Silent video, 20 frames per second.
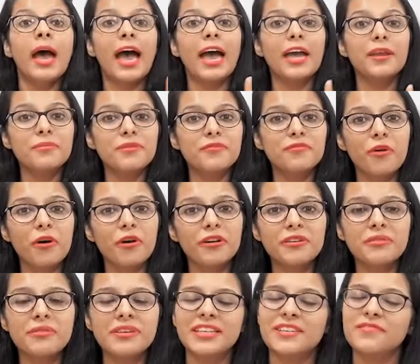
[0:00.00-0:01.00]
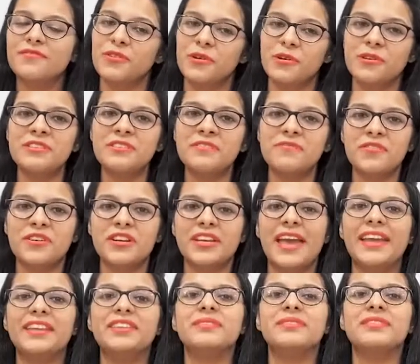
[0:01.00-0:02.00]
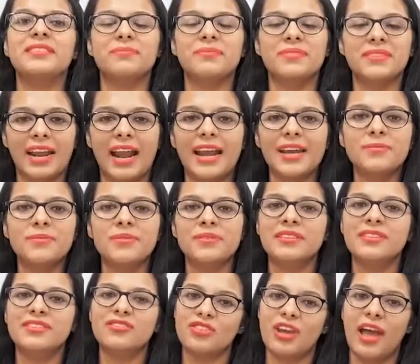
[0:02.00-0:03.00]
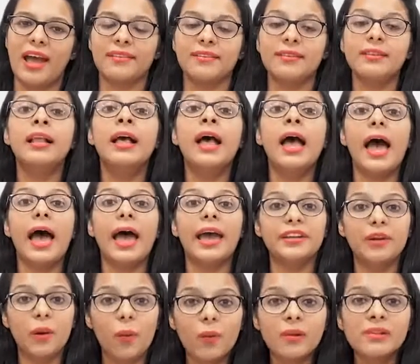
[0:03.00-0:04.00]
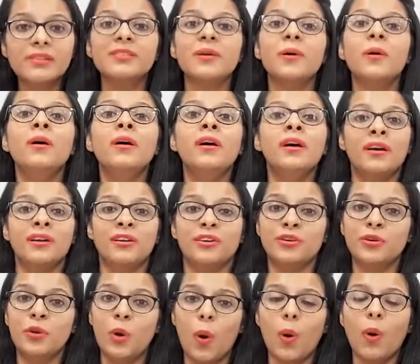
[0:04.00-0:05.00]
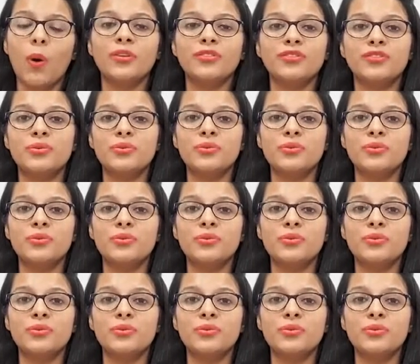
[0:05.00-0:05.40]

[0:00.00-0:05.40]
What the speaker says: And before you leave, don't forget to subscribe to this channel, and also go